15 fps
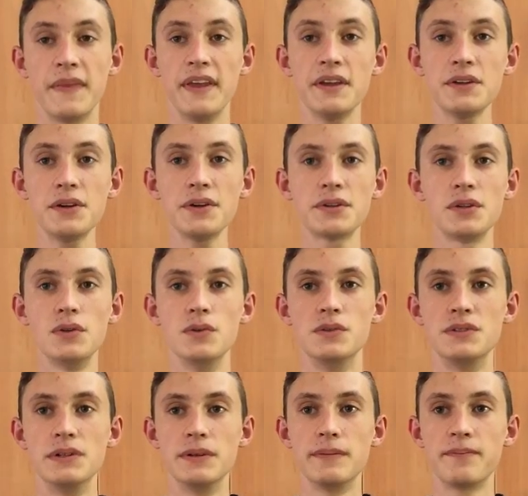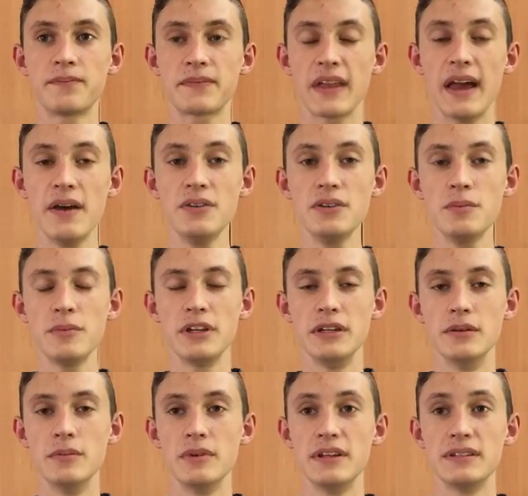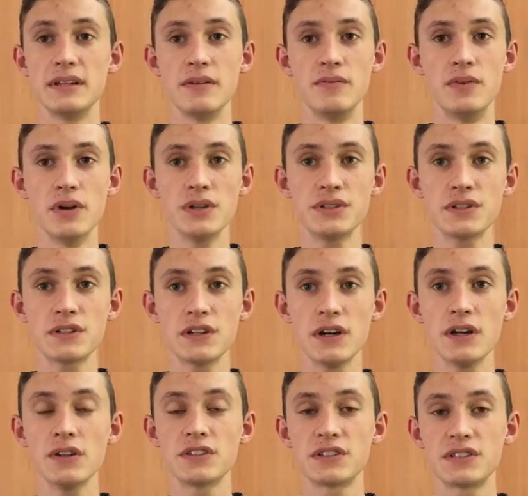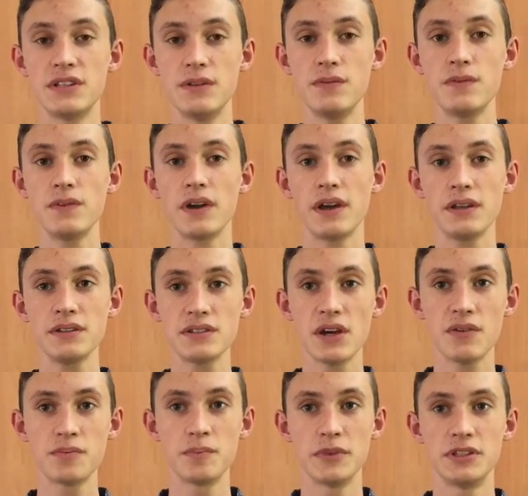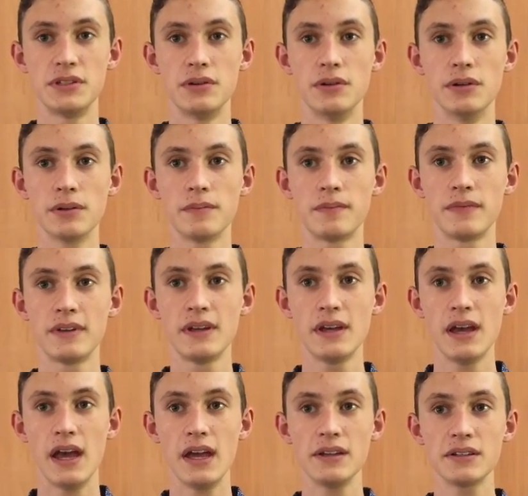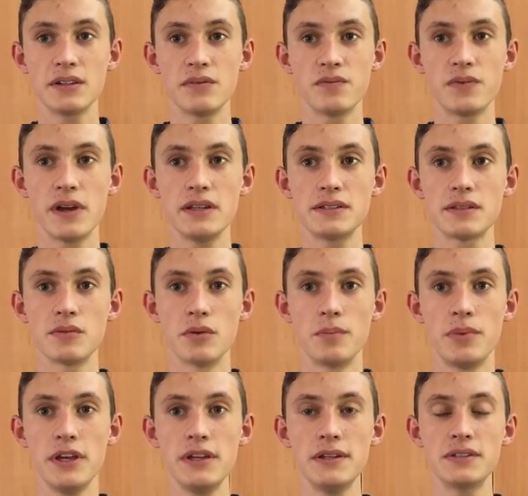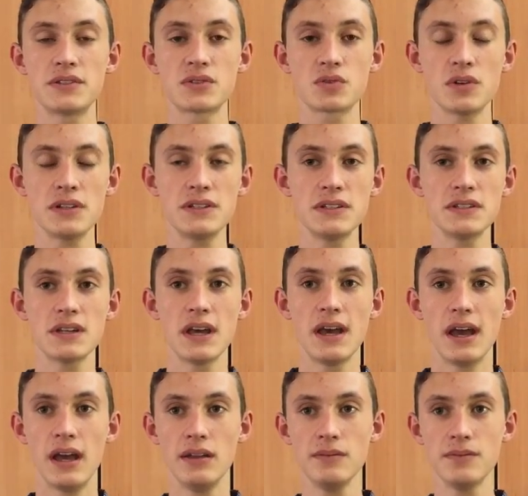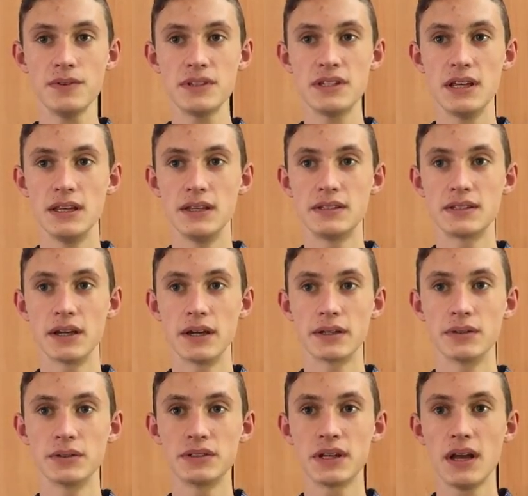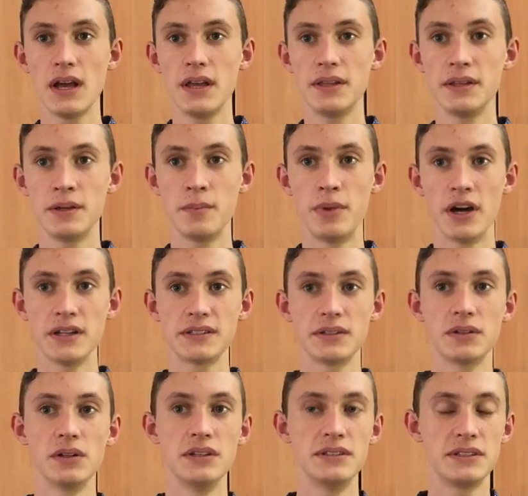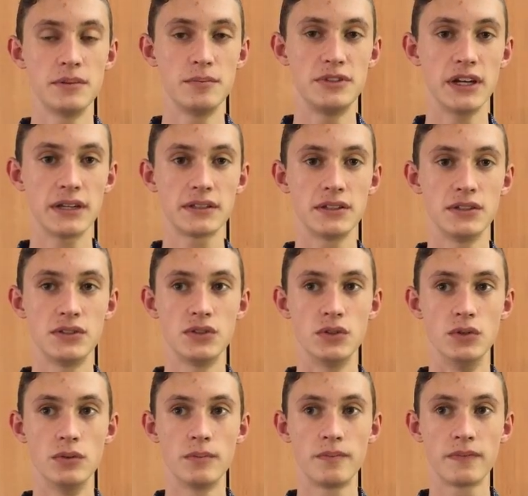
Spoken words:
In conclusion, aluminium is a versatile, stiff and tough material, and can face the repeated stresses and fatigue cycles that a bicycle is subjected to,